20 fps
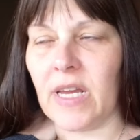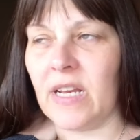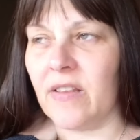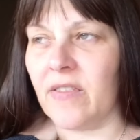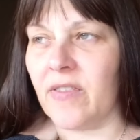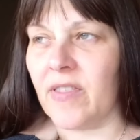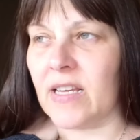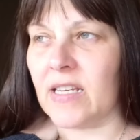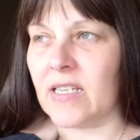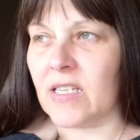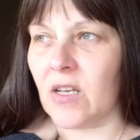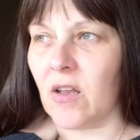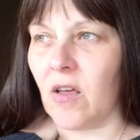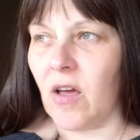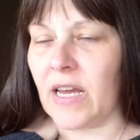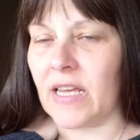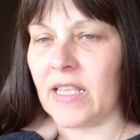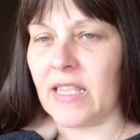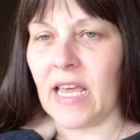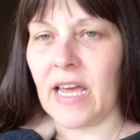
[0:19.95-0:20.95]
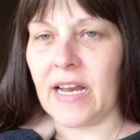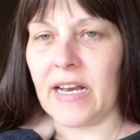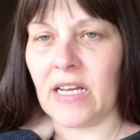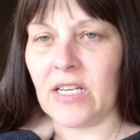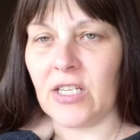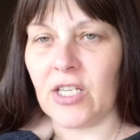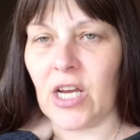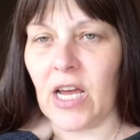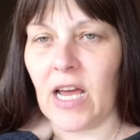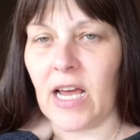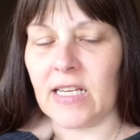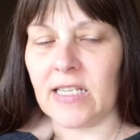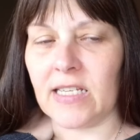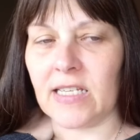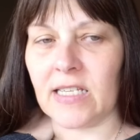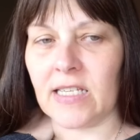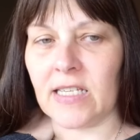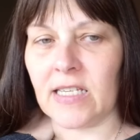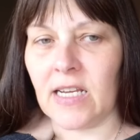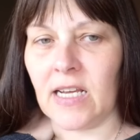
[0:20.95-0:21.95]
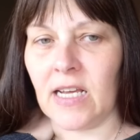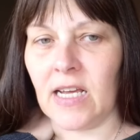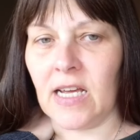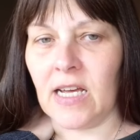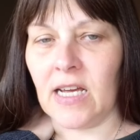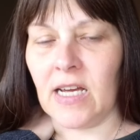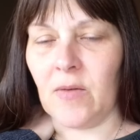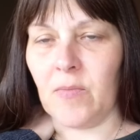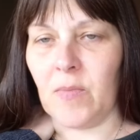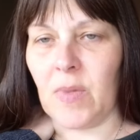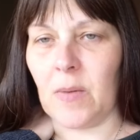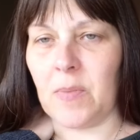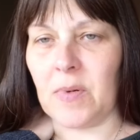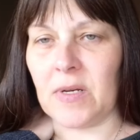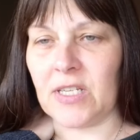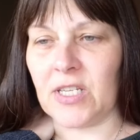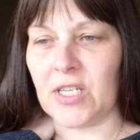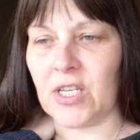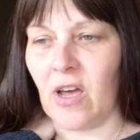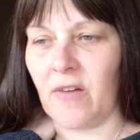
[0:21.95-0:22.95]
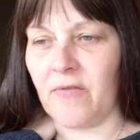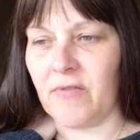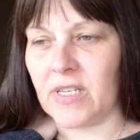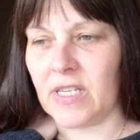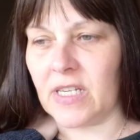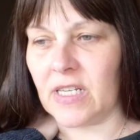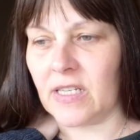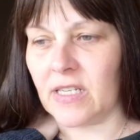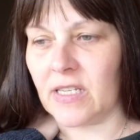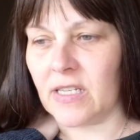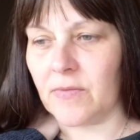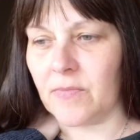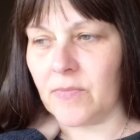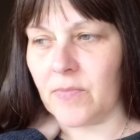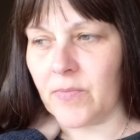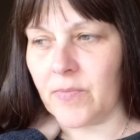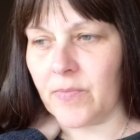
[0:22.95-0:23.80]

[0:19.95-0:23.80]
in things like the NHS, public services.